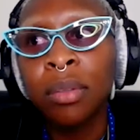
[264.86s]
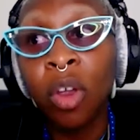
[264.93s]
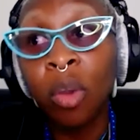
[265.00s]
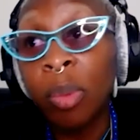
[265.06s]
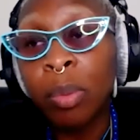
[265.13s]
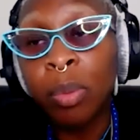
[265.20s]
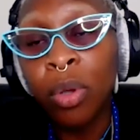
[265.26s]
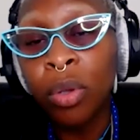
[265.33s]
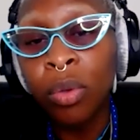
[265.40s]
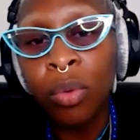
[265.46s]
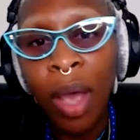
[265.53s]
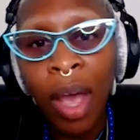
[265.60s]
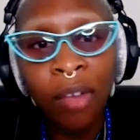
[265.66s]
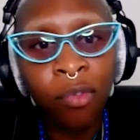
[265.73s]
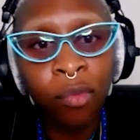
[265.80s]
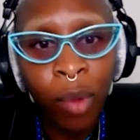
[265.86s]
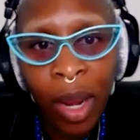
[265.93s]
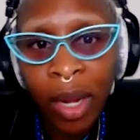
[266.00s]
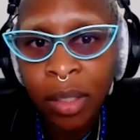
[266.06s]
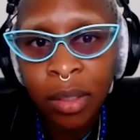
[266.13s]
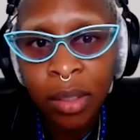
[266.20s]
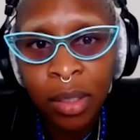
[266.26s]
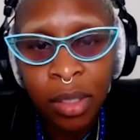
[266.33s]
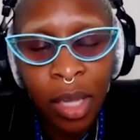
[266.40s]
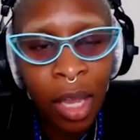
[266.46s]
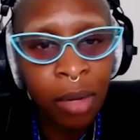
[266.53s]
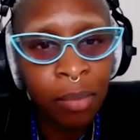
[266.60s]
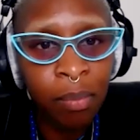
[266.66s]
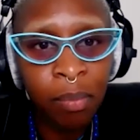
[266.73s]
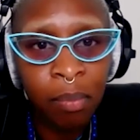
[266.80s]
There are people who have rent
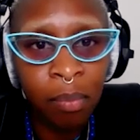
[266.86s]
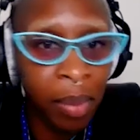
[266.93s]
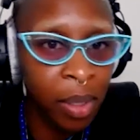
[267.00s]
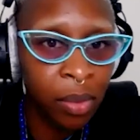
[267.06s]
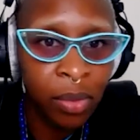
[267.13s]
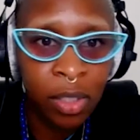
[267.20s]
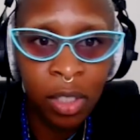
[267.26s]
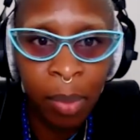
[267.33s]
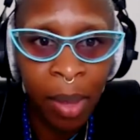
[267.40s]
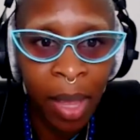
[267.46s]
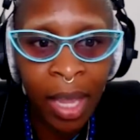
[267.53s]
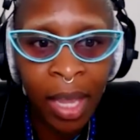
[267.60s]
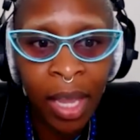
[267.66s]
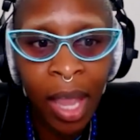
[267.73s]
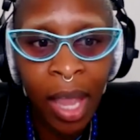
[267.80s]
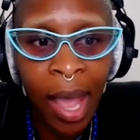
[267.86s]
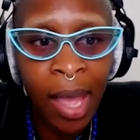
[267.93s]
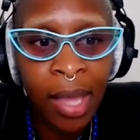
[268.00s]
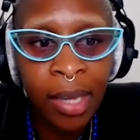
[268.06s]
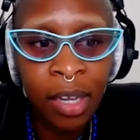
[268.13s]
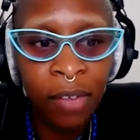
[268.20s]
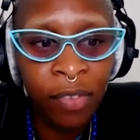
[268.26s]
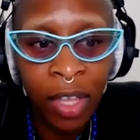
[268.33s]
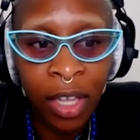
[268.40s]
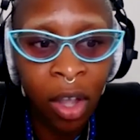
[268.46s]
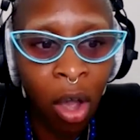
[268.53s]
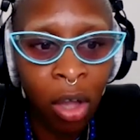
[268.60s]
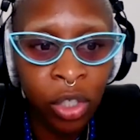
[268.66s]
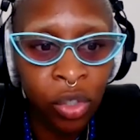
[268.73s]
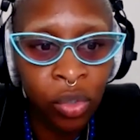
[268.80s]
and bills to pay, and if they
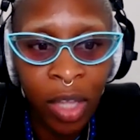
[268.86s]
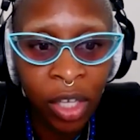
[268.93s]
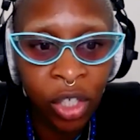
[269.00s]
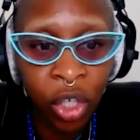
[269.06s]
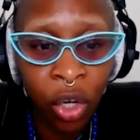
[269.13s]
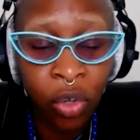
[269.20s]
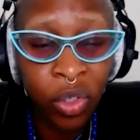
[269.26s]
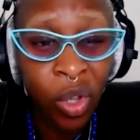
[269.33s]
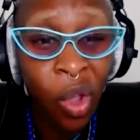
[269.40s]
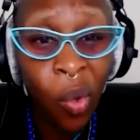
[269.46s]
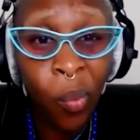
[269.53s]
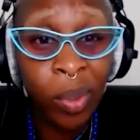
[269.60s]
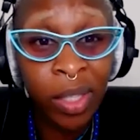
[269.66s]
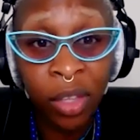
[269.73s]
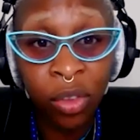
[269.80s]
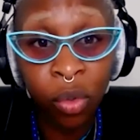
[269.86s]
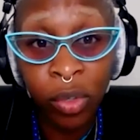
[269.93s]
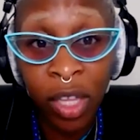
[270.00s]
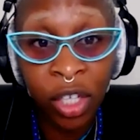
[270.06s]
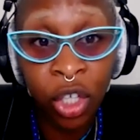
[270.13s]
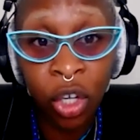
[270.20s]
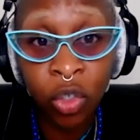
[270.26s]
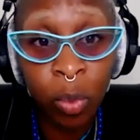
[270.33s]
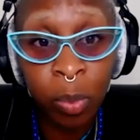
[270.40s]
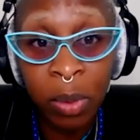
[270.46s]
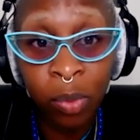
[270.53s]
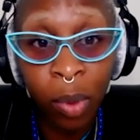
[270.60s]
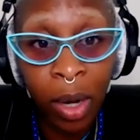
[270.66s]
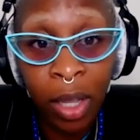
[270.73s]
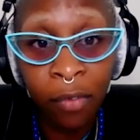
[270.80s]
can't do their shows when they thought their shows would be
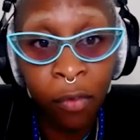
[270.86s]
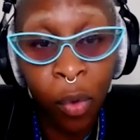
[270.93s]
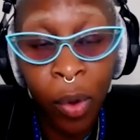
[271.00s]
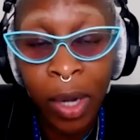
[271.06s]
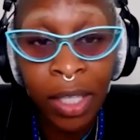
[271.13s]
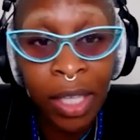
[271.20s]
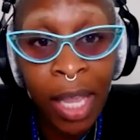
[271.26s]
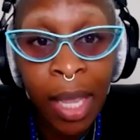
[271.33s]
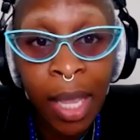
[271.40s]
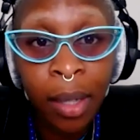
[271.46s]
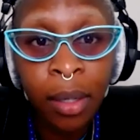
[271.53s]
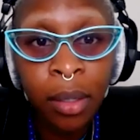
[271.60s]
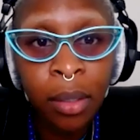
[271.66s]
running for a year,